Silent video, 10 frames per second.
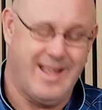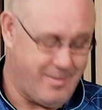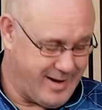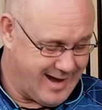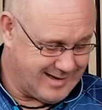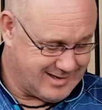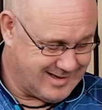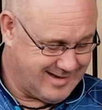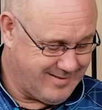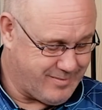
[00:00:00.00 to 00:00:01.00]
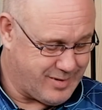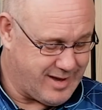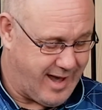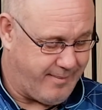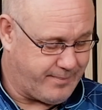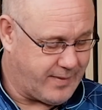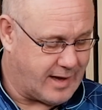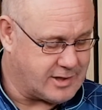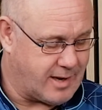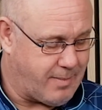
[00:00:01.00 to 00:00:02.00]
be nice. But yeah,
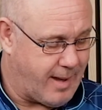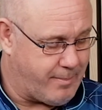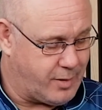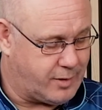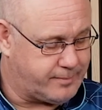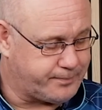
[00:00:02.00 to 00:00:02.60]
I'd say Blackpool.